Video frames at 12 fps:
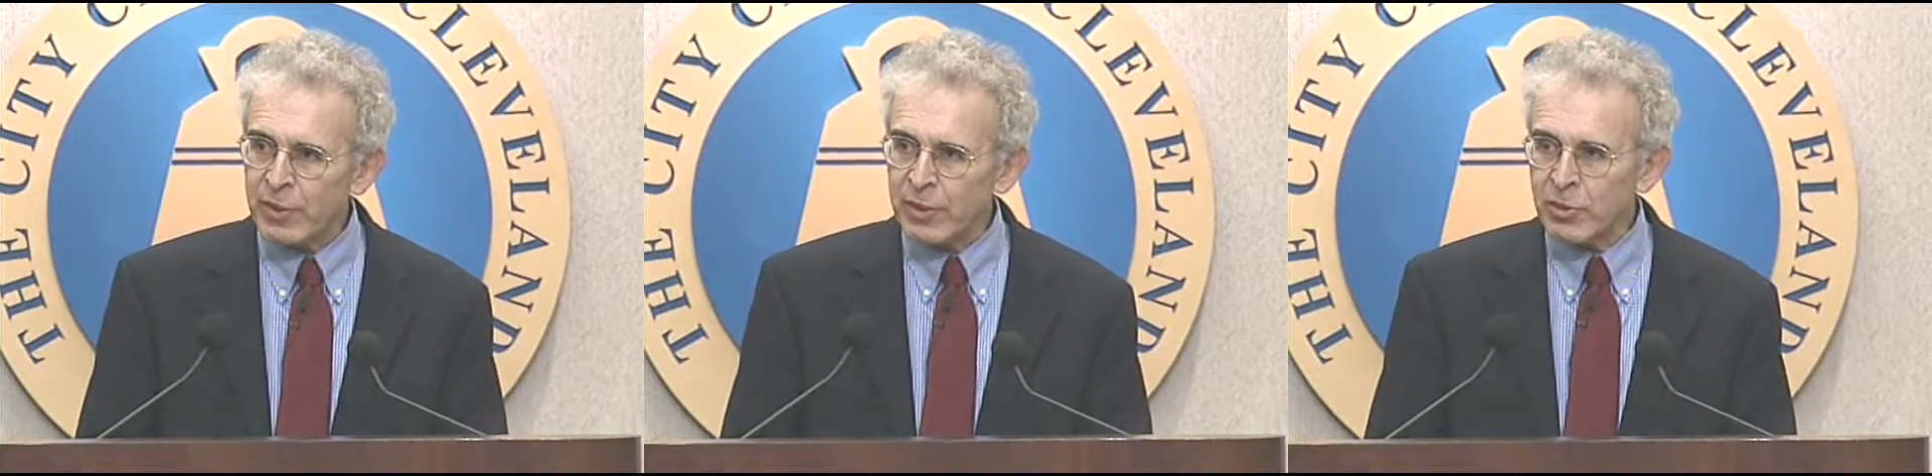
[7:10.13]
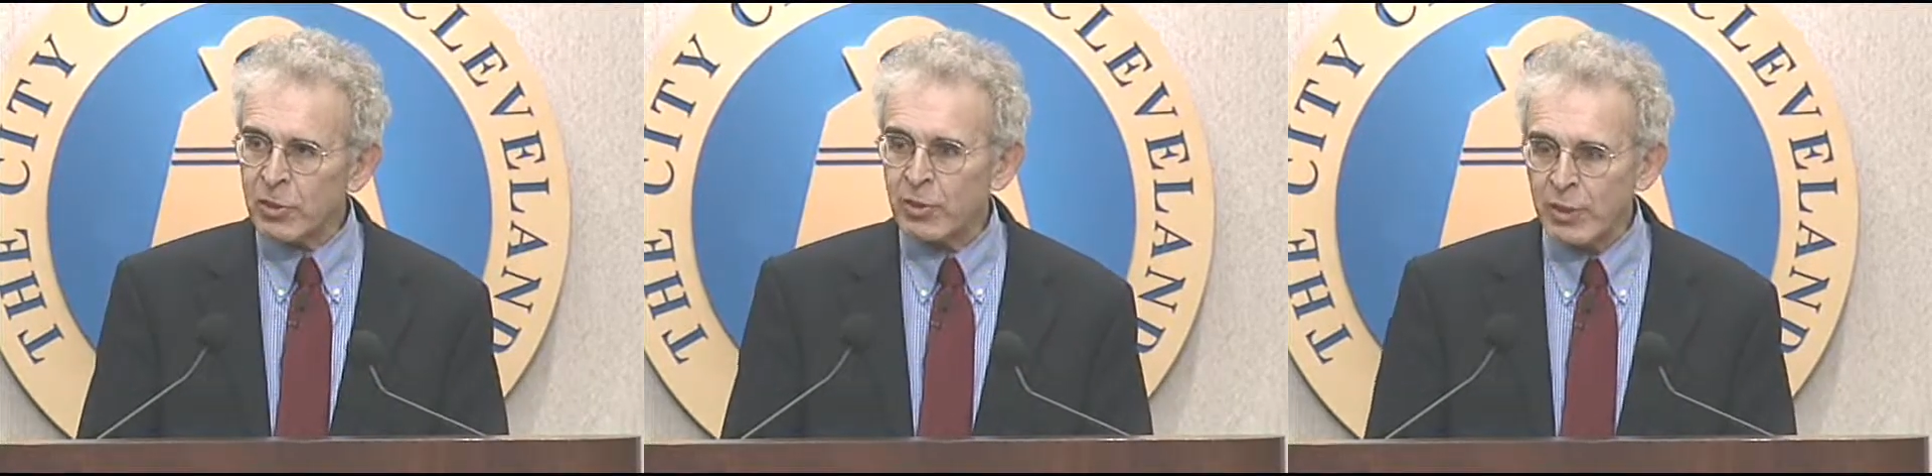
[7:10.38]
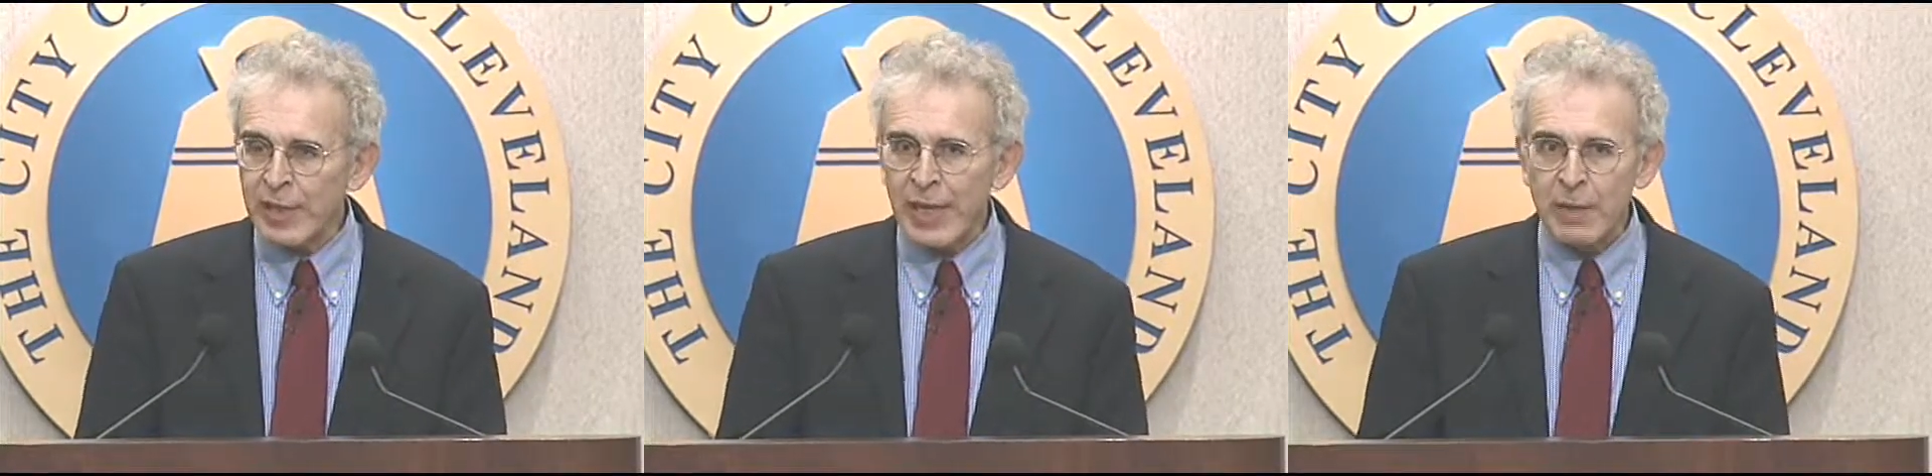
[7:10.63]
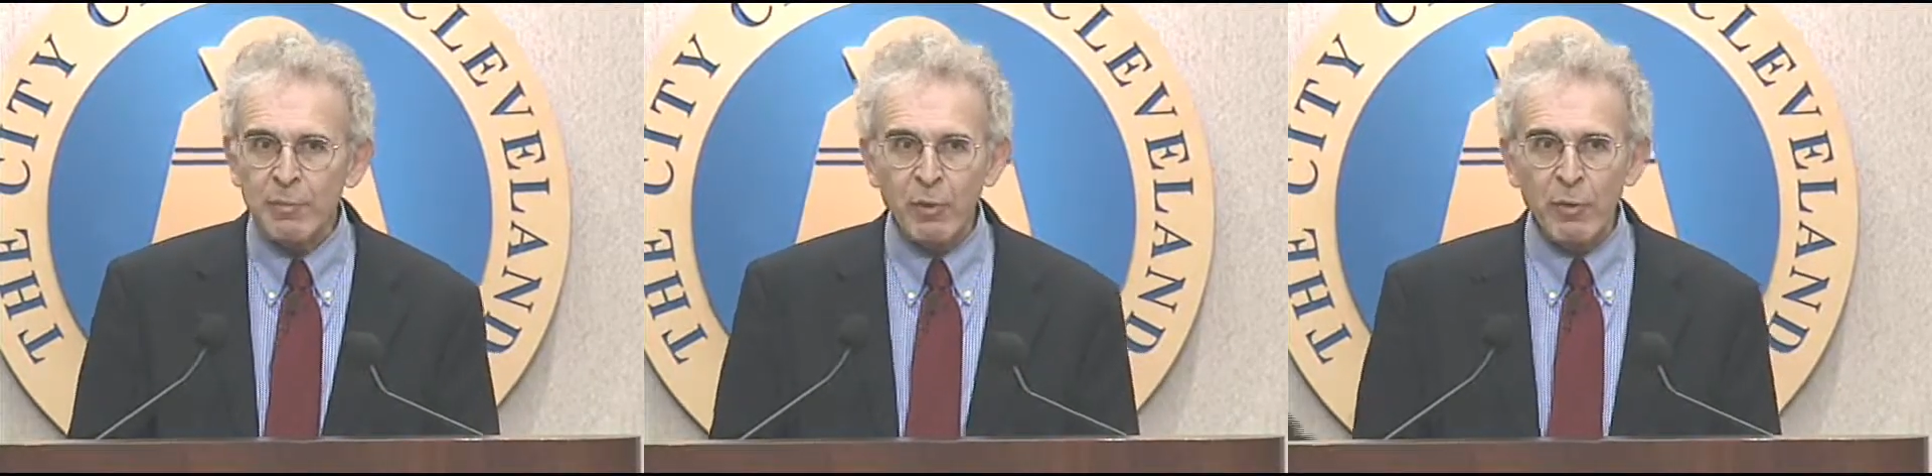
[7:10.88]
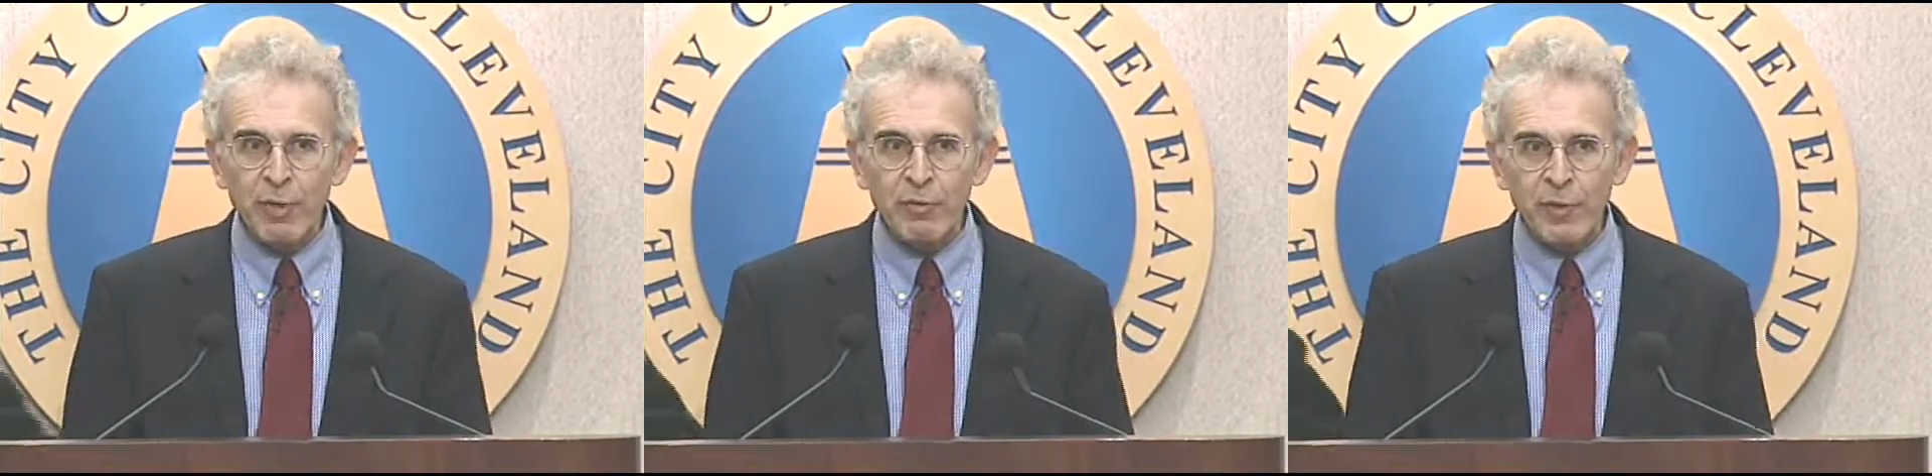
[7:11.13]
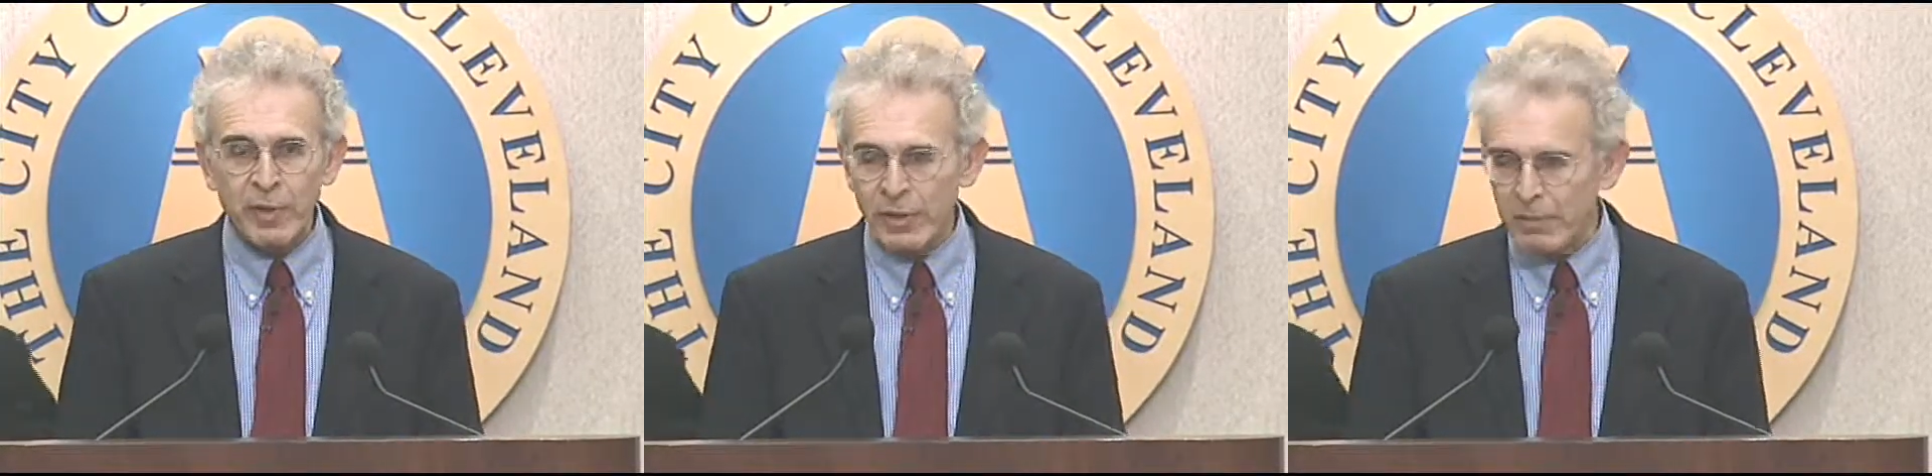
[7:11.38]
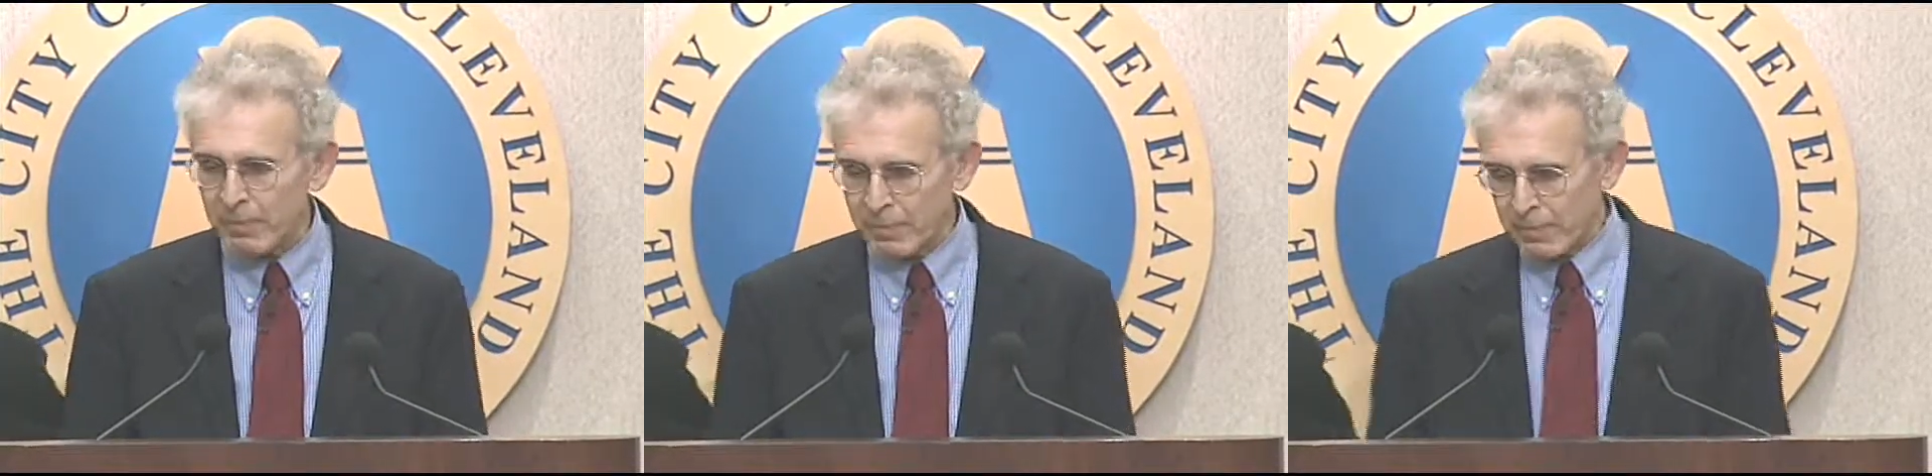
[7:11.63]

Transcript: and, and certainly animal welfare.